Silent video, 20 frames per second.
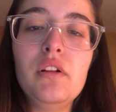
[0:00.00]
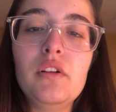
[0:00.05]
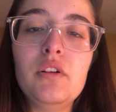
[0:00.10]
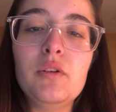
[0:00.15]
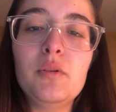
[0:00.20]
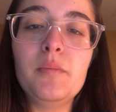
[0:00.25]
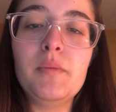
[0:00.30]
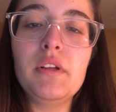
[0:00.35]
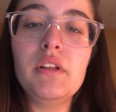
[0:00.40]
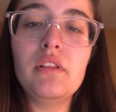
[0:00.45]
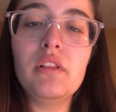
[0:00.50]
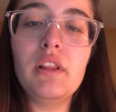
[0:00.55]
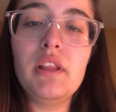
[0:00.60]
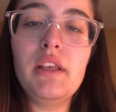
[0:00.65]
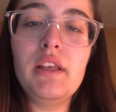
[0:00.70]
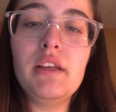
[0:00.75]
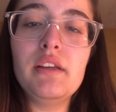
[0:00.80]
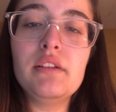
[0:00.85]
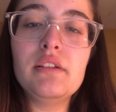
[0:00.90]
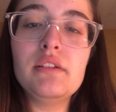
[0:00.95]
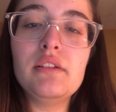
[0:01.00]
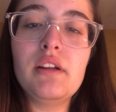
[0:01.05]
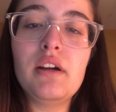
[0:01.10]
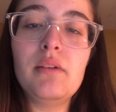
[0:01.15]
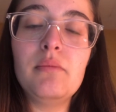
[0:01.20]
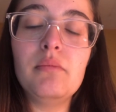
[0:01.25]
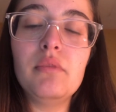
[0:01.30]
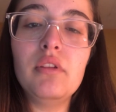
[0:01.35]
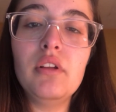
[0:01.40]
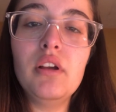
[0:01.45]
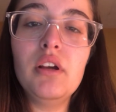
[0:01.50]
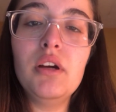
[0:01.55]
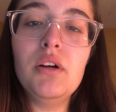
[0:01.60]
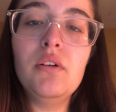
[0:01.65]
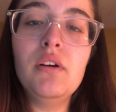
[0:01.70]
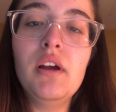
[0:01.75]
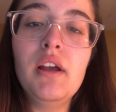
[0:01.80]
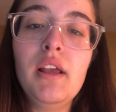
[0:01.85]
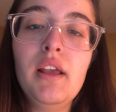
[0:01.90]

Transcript: it will be linked down below.